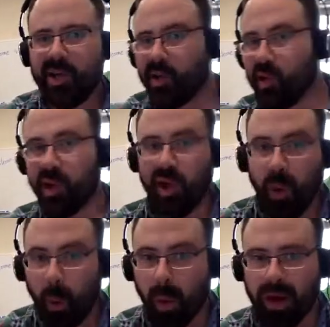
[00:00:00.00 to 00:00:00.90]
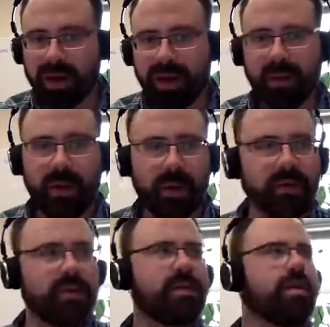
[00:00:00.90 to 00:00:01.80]
your one
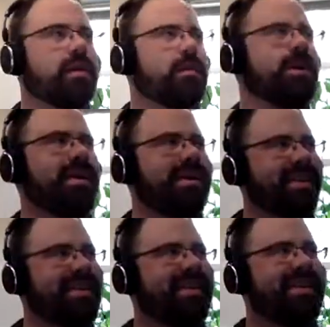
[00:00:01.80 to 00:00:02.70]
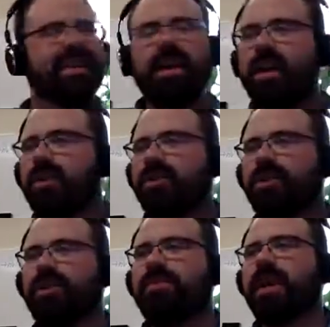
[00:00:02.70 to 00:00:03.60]
co-host.
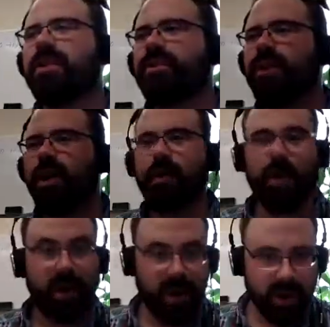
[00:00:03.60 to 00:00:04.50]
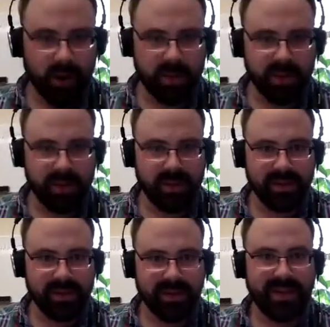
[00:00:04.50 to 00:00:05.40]
My other co-host
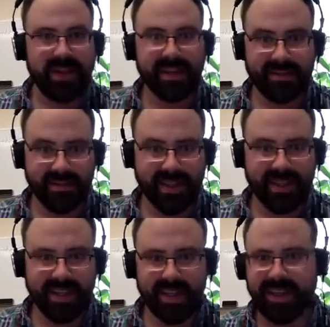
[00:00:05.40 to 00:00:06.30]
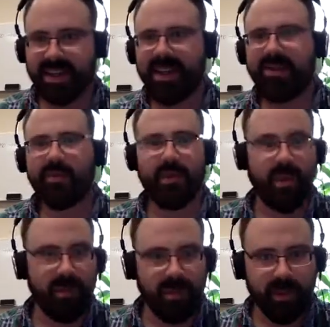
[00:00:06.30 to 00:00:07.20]
is missing. We
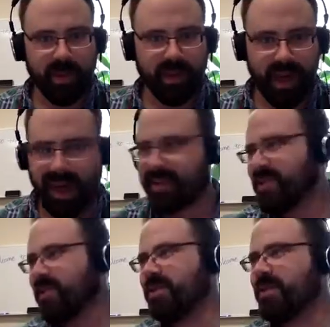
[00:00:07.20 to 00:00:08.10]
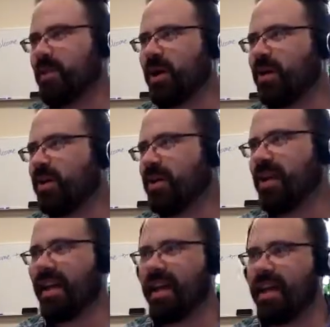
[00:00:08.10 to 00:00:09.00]
remember that debacle.
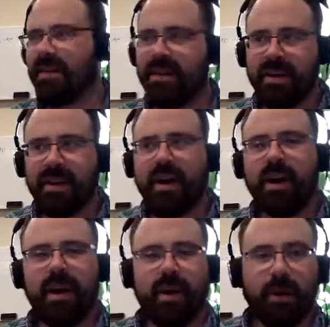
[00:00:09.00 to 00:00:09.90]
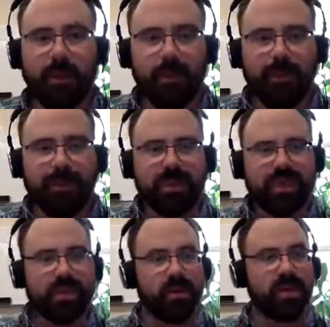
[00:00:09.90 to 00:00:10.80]
Um,
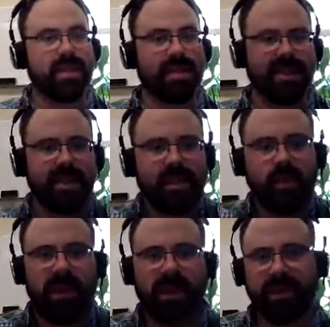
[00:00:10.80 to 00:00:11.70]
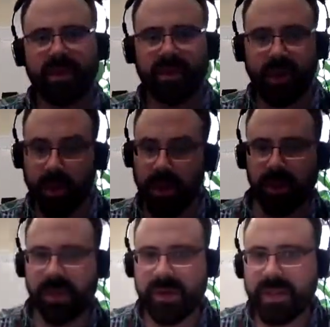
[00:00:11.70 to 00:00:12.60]
so this week's
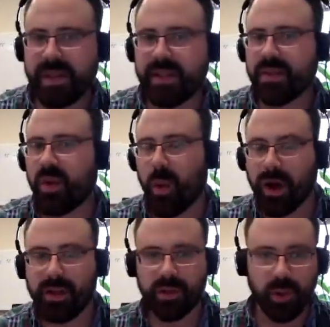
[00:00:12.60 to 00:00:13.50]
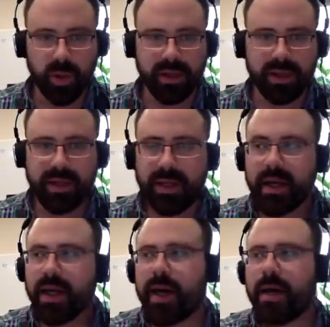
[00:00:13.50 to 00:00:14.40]
news is quite short.
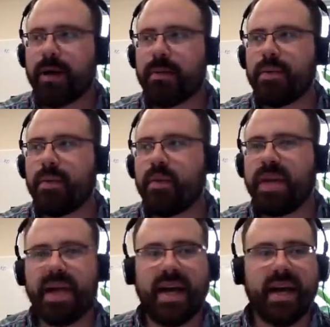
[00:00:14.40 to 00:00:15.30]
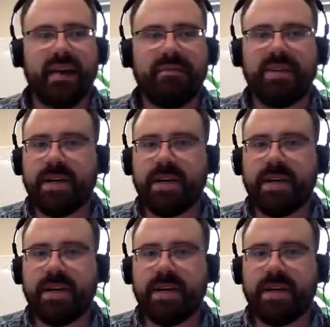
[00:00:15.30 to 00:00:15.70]
We have